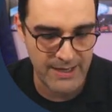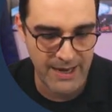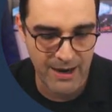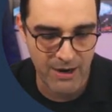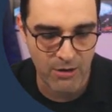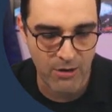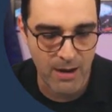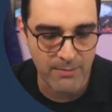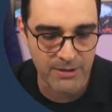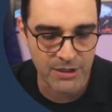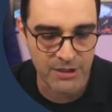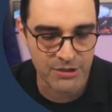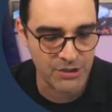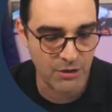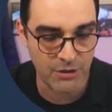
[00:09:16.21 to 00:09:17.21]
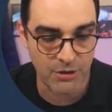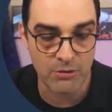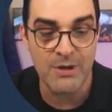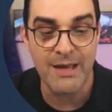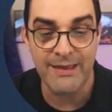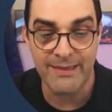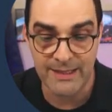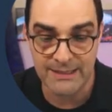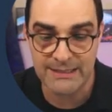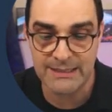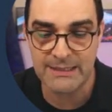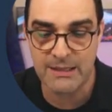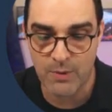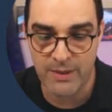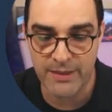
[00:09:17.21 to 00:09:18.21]
Now I'm going to show you, this
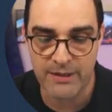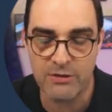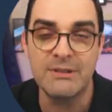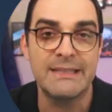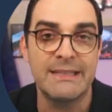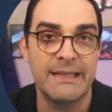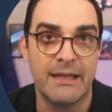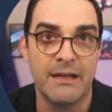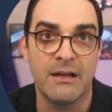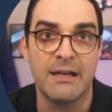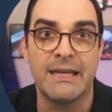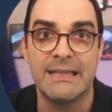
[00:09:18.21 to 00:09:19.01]
is the one that you see here